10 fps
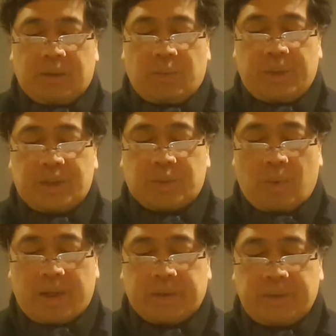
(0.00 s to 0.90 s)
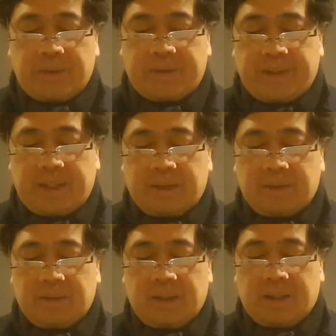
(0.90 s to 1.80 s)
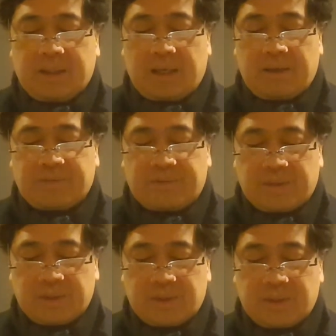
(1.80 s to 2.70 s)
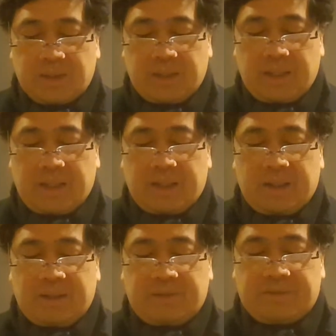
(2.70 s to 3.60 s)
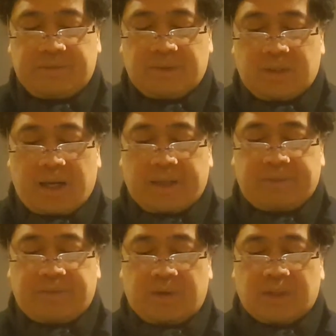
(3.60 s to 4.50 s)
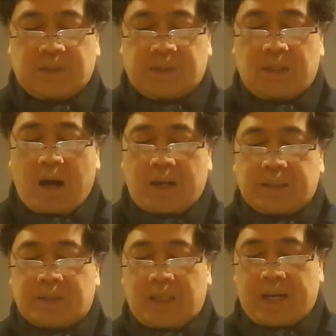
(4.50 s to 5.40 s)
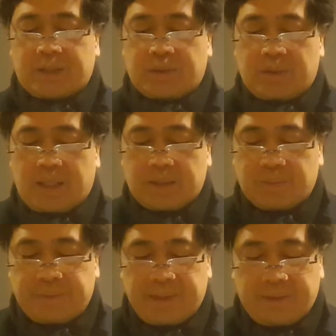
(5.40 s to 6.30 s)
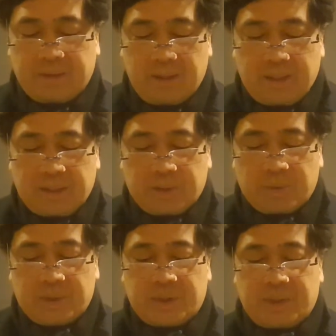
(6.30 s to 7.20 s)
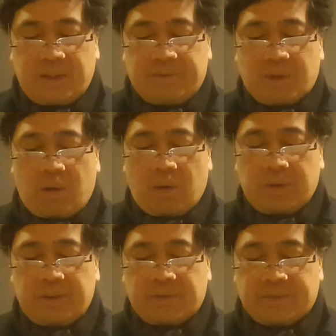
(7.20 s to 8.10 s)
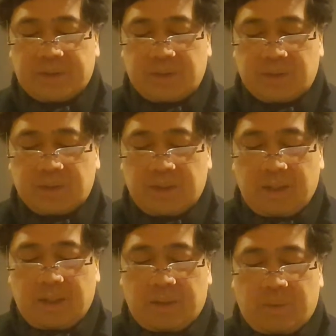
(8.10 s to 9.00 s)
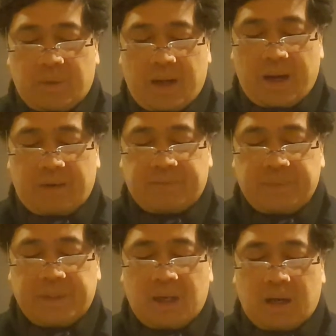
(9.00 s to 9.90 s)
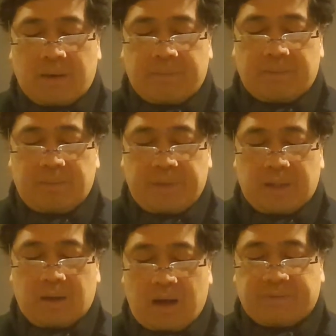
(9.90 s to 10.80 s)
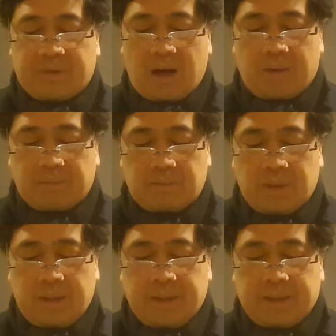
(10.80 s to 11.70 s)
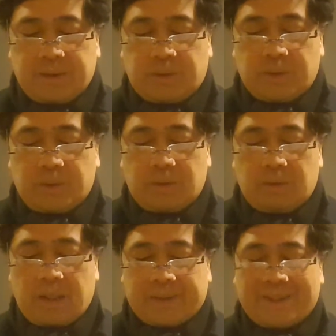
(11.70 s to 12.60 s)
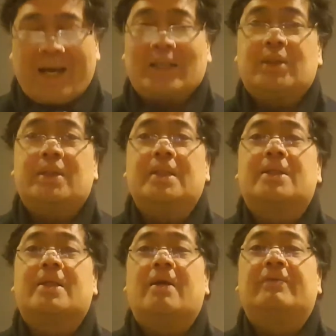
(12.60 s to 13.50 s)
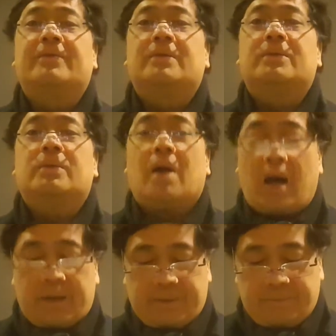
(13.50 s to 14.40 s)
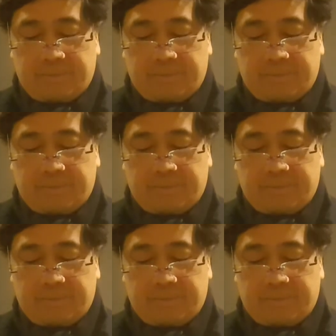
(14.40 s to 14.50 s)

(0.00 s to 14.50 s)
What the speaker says: Which one do you think came first? If at first God's action has been to receive, the whole universe would have come to attach itself to God.